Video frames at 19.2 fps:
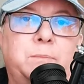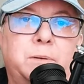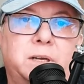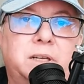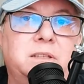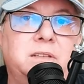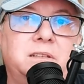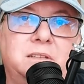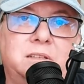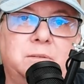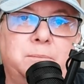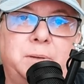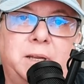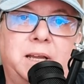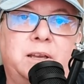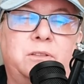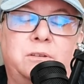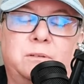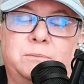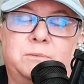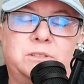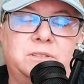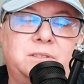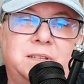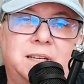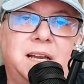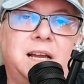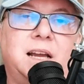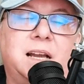but the bathroom was
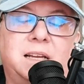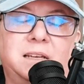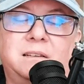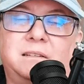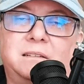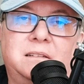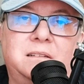not